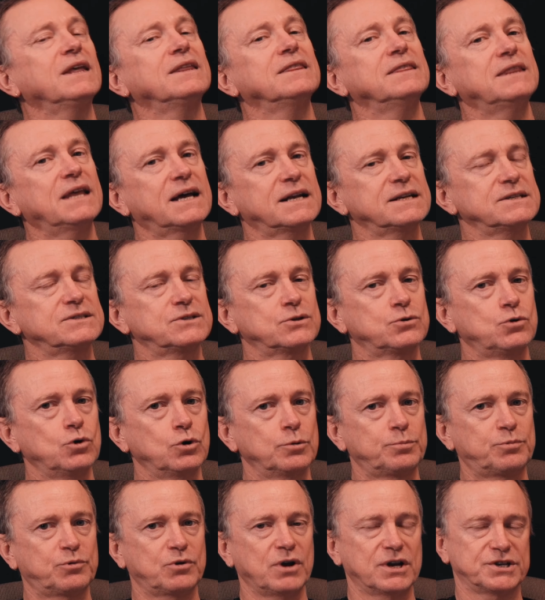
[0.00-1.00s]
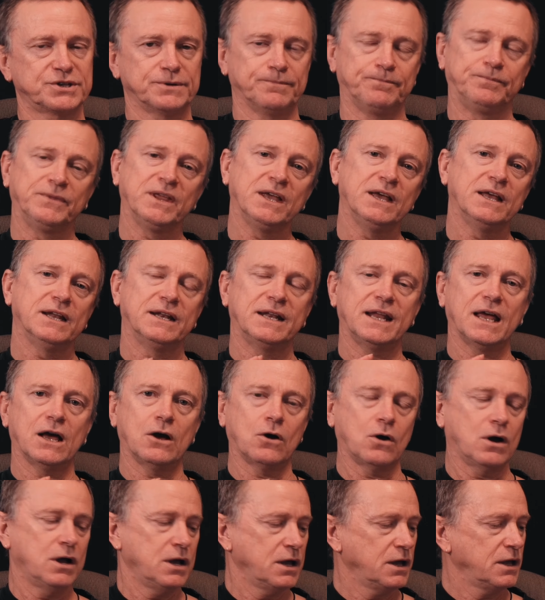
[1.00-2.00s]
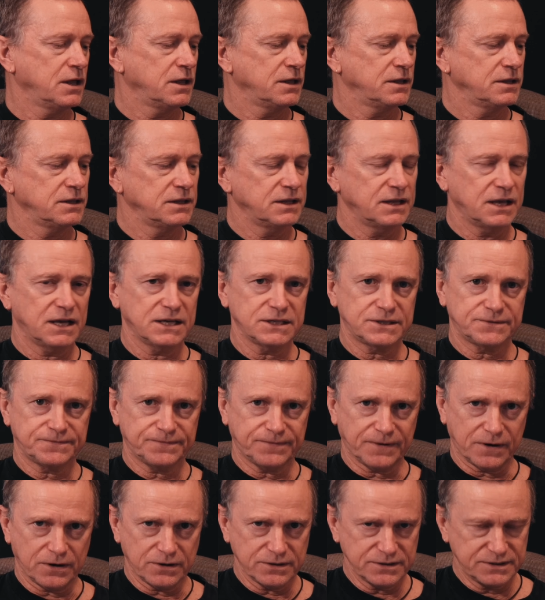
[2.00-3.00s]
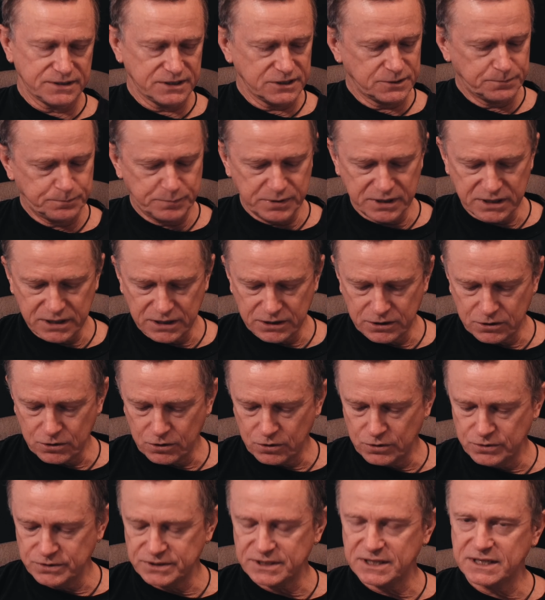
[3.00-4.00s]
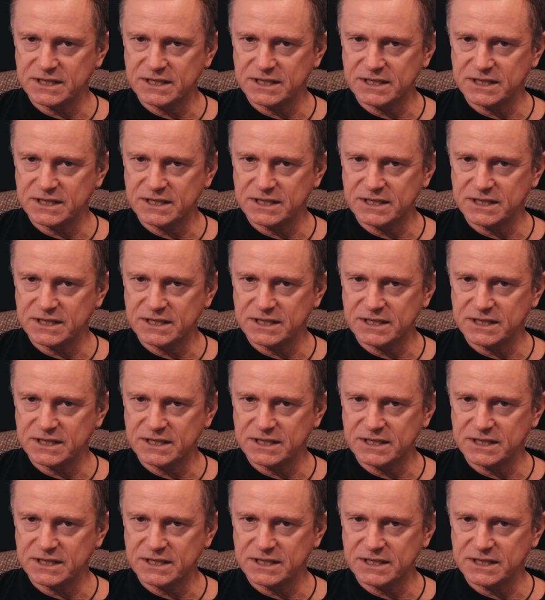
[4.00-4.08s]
That is the chord progression. Now, as far as this picking goes,